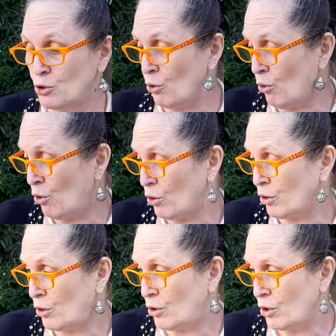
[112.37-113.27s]

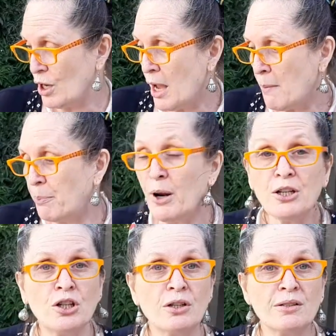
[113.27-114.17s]
talk,
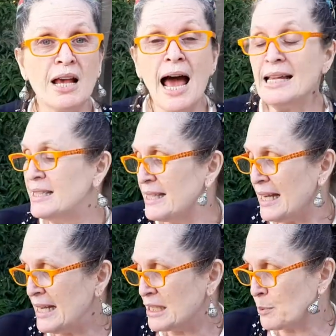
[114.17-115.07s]
precious and
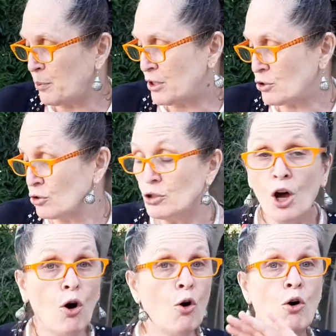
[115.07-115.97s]
silly expressions,
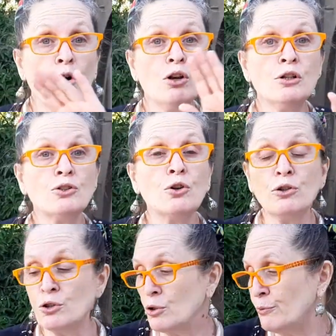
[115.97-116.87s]
all
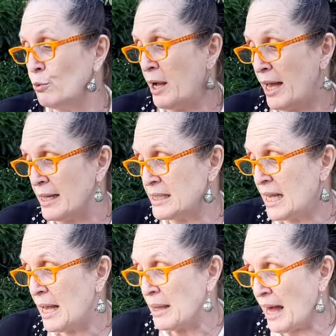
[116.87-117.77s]
sorts of words
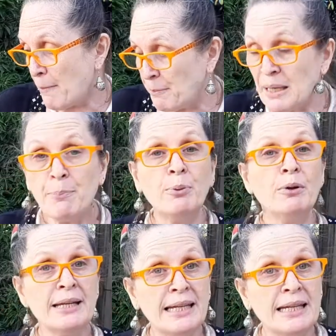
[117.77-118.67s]
that people
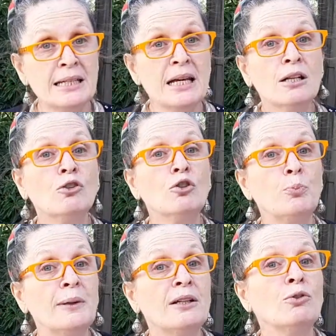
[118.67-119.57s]
need to
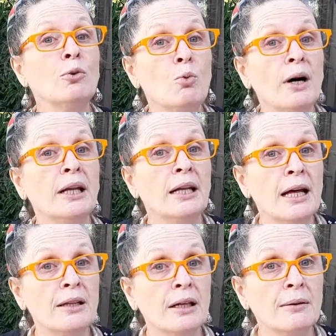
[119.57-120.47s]
speak to one
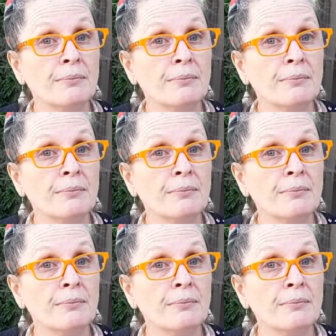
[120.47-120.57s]
another.